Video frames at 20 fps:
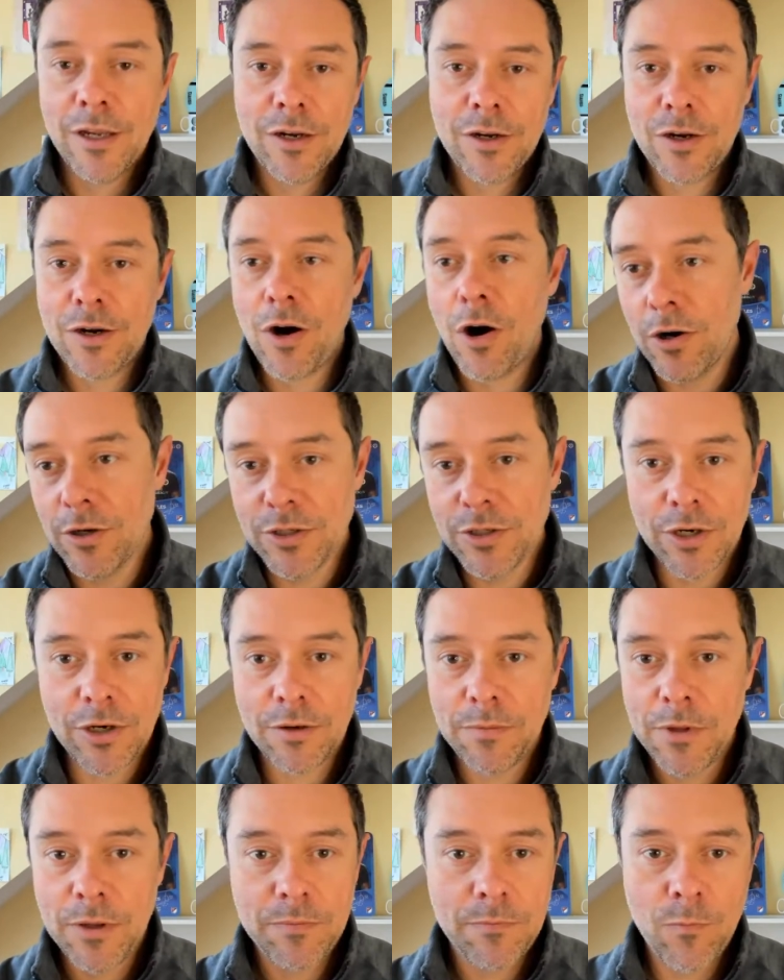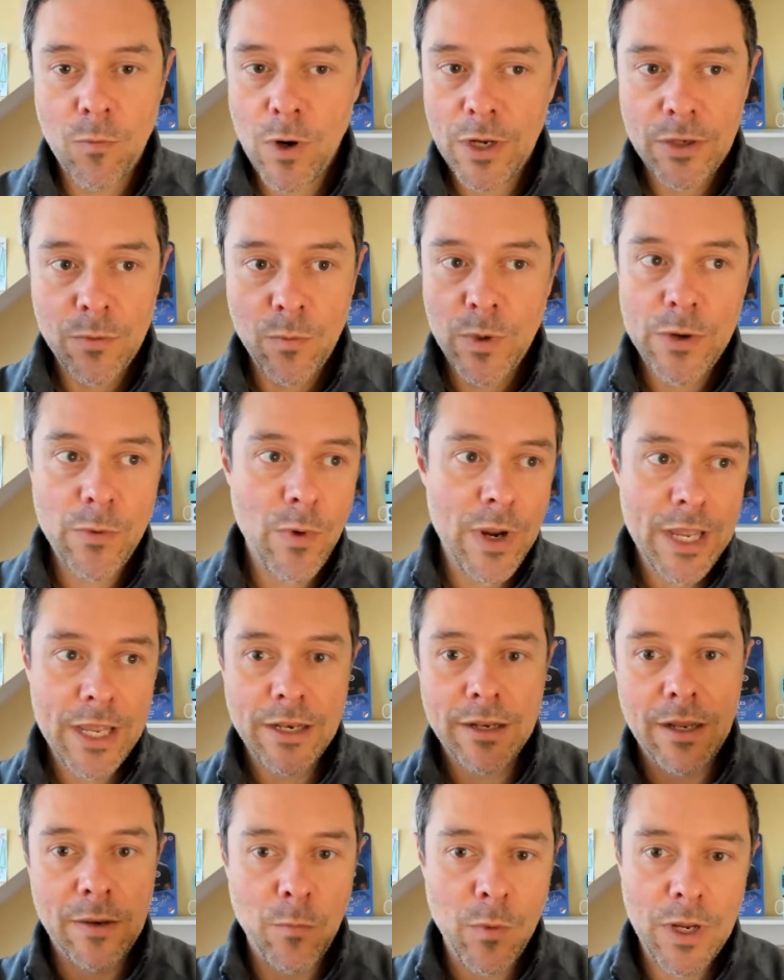cards are what we
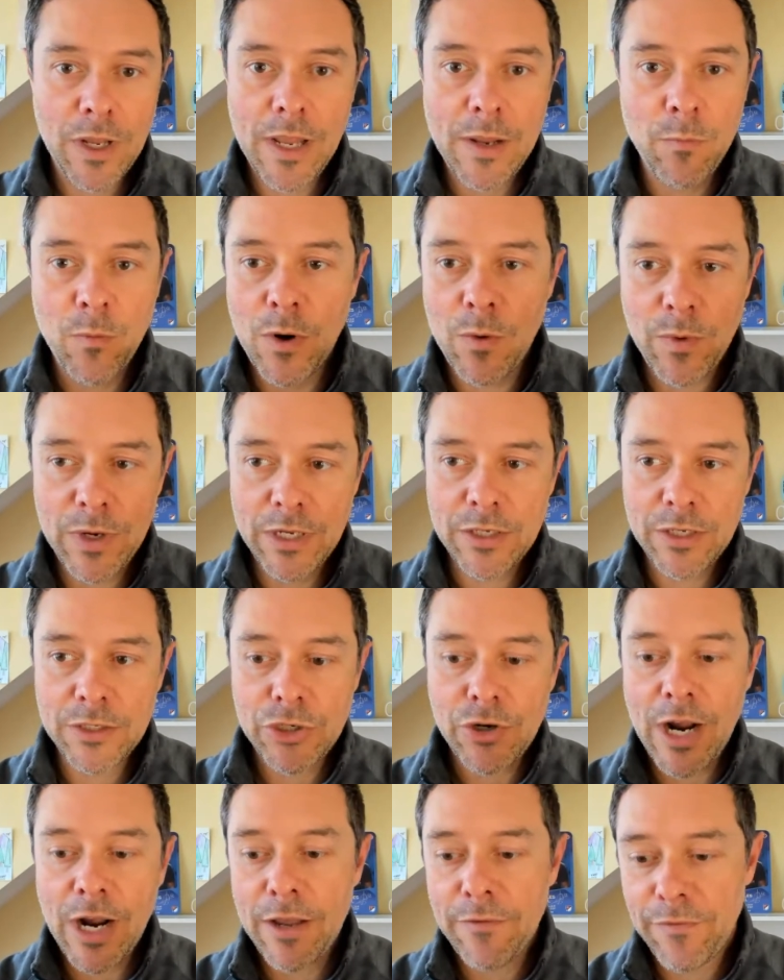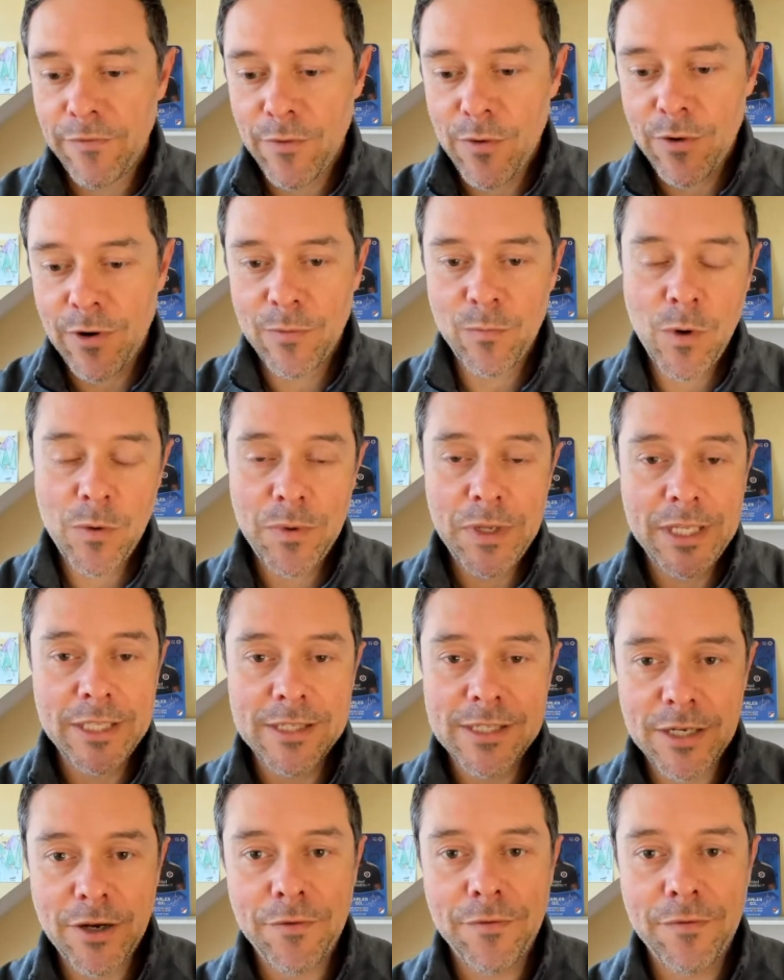win and what we strive for and what we can
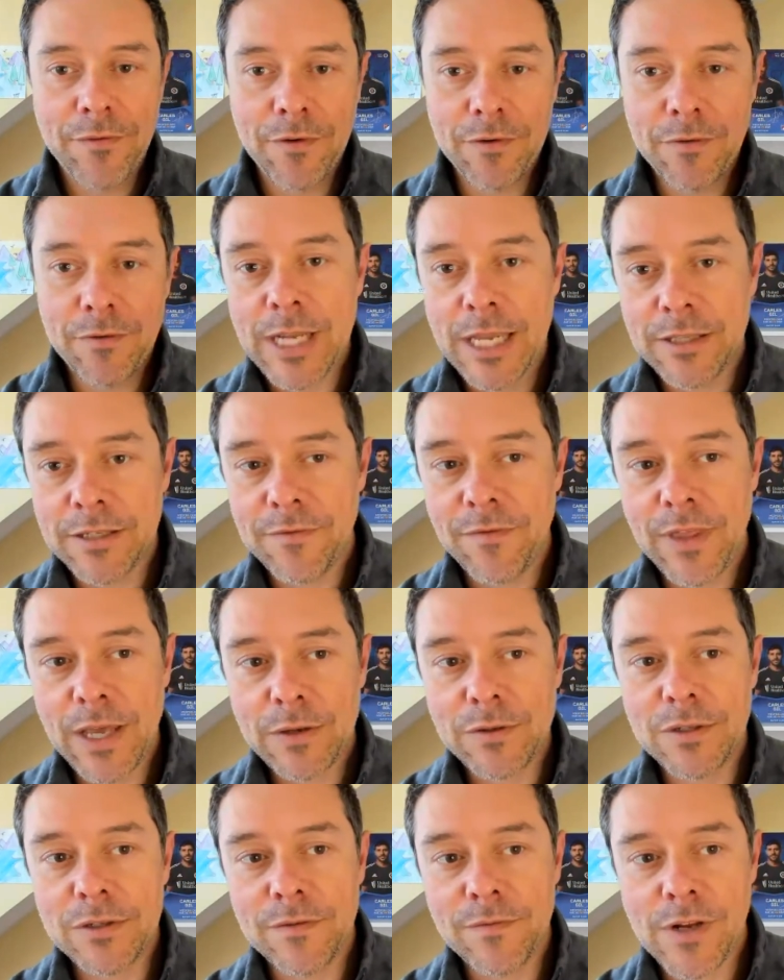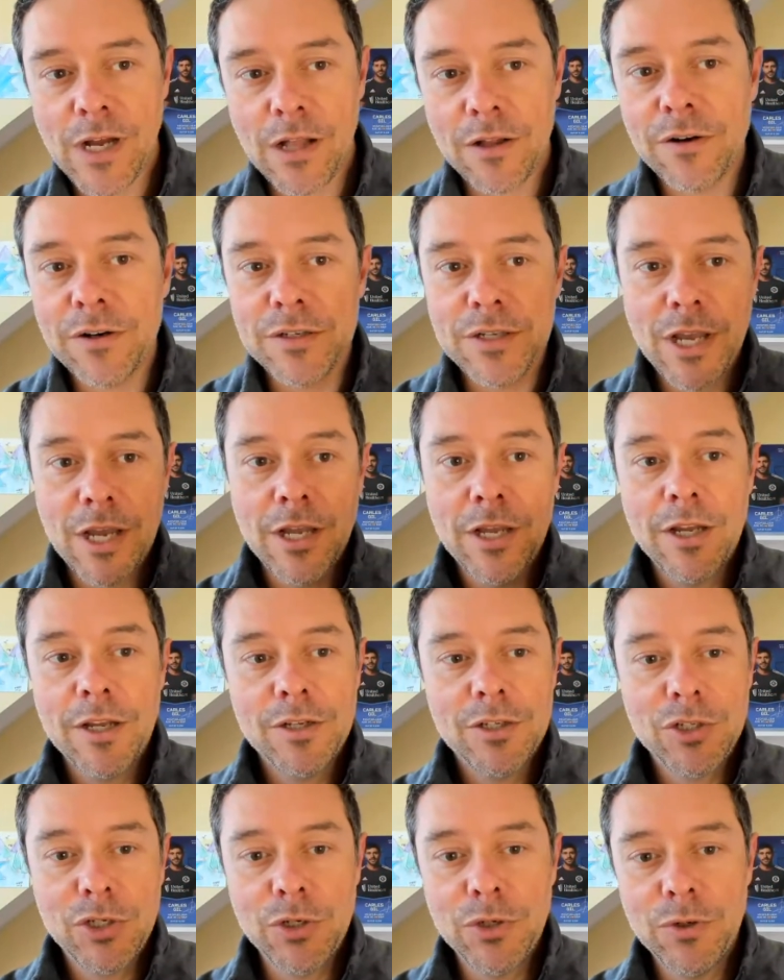sell for tens of thousands of dollars
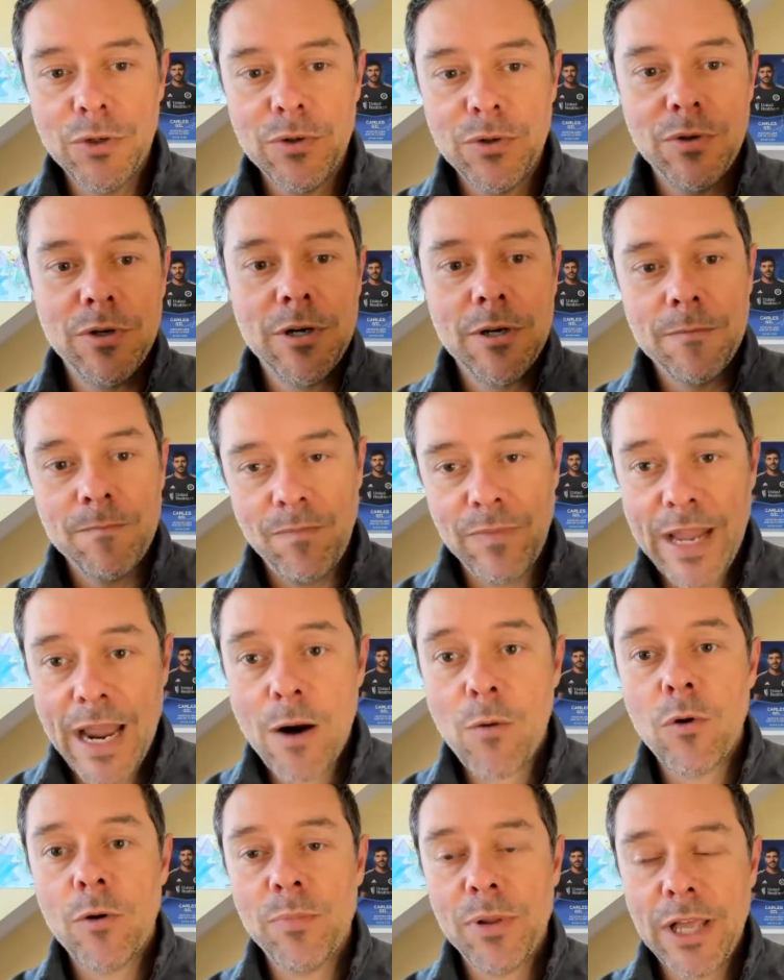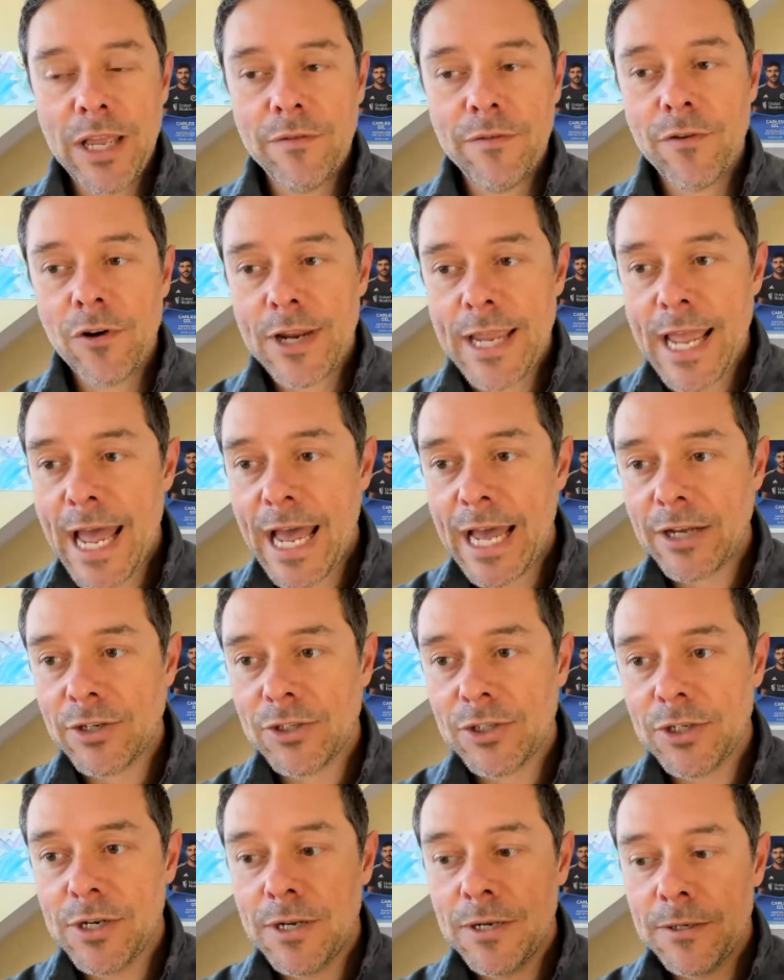to now we're playing for
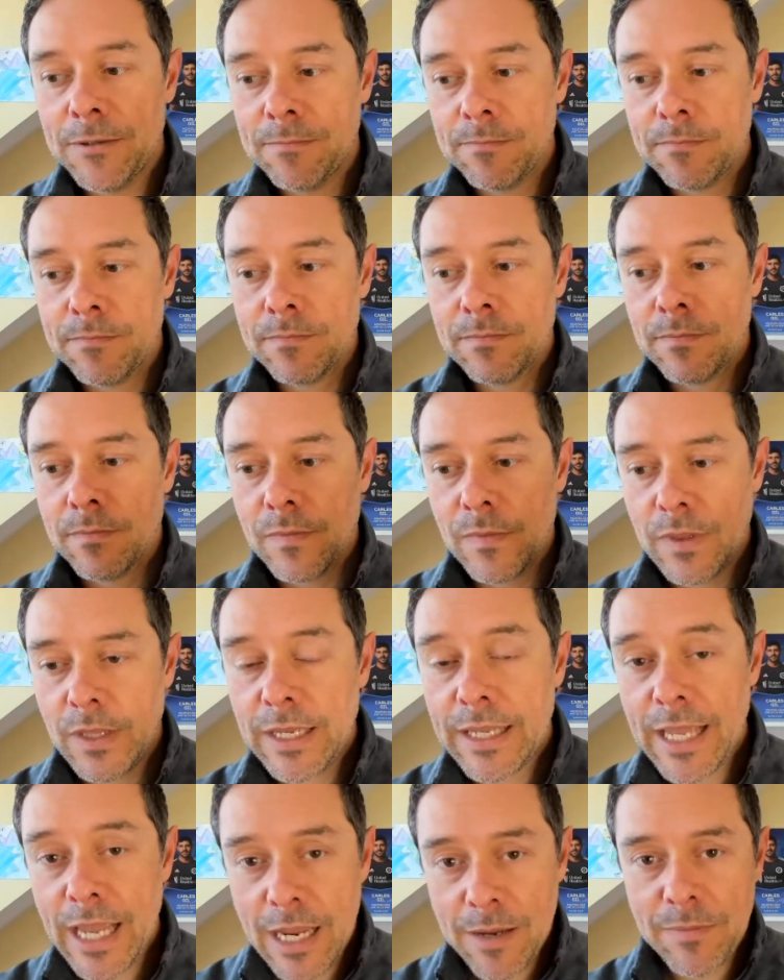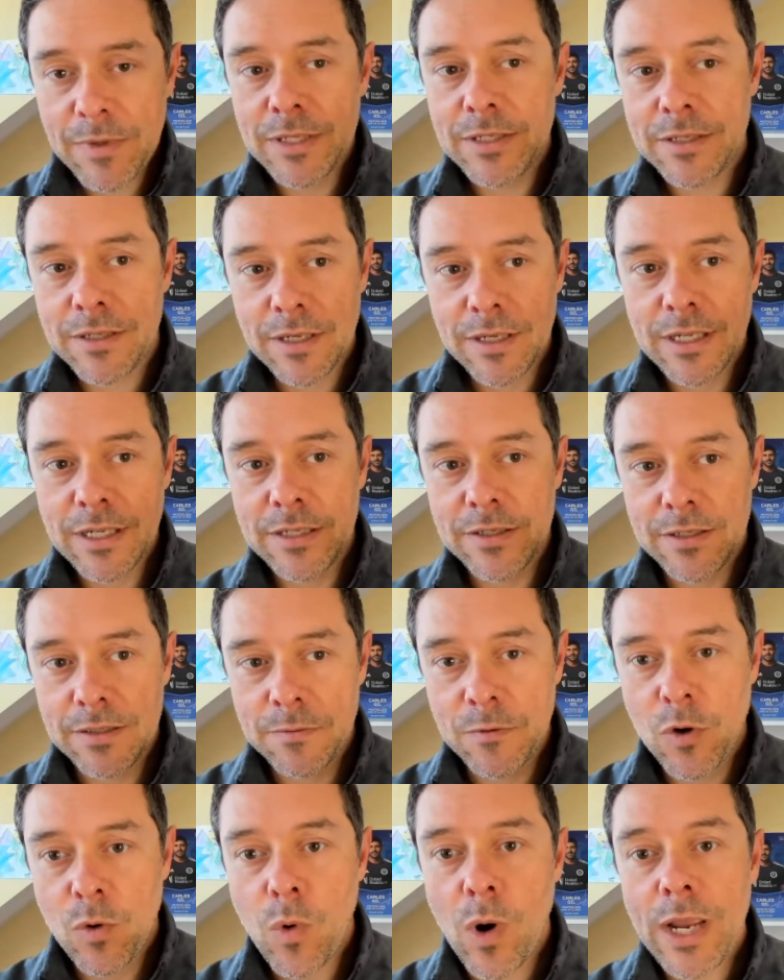cash. The game is
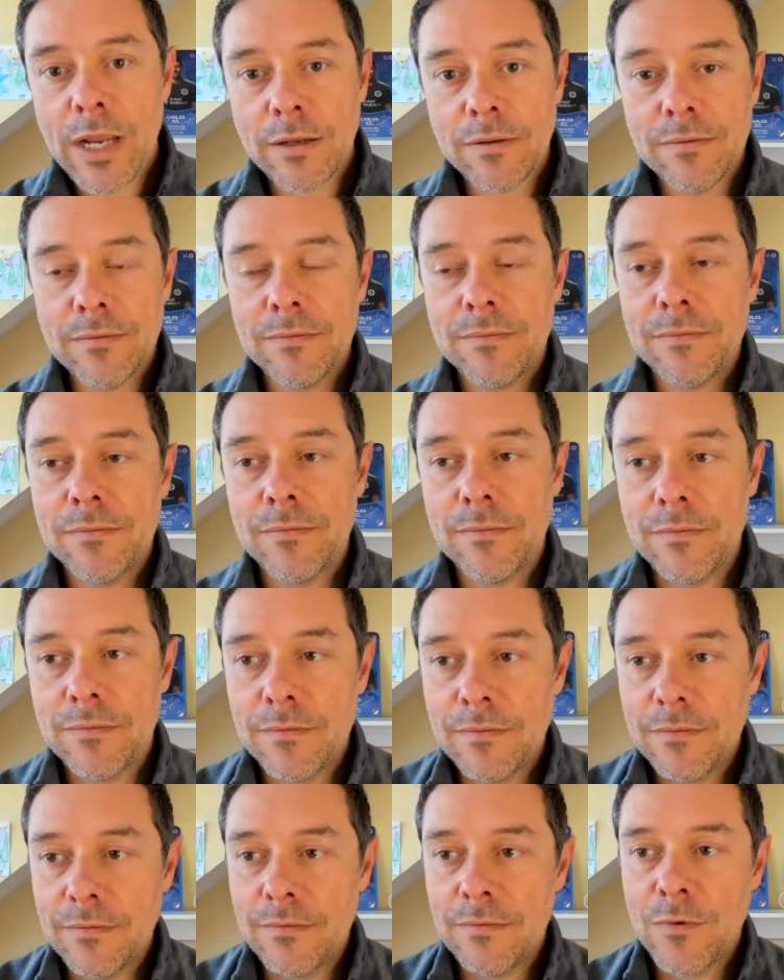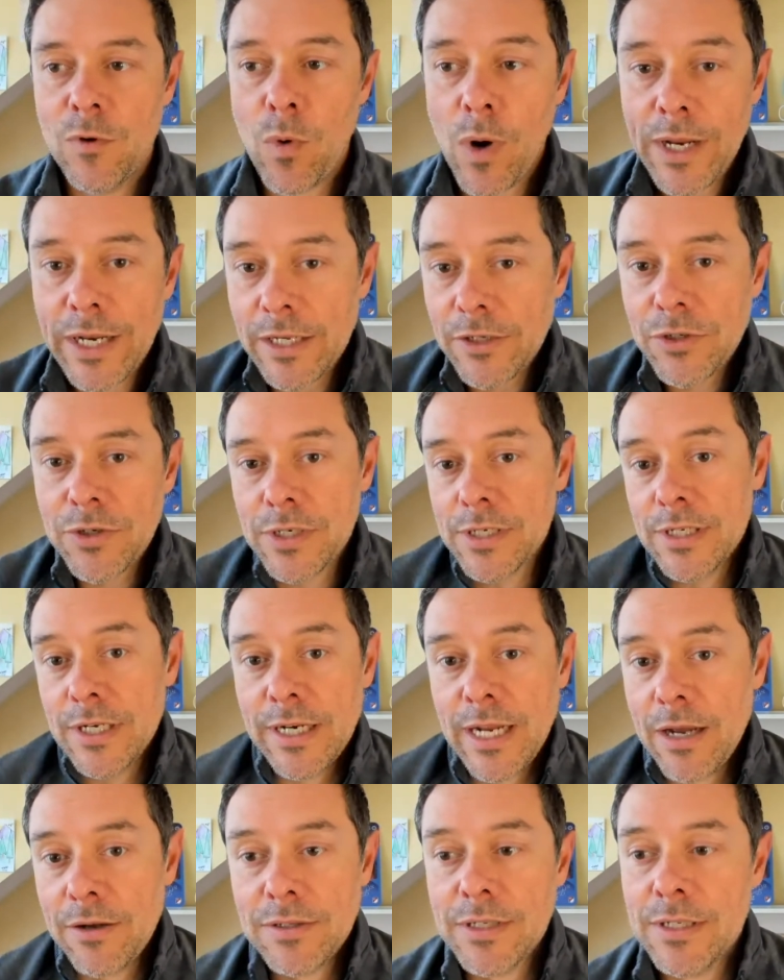quite interesting
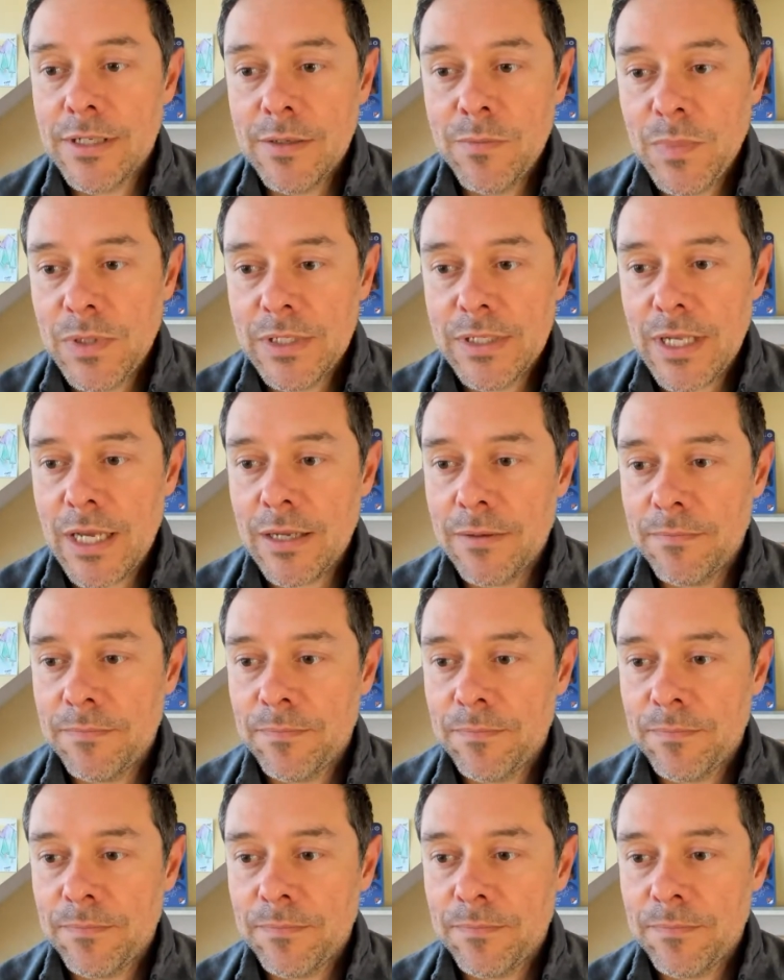now. It's as simple as that.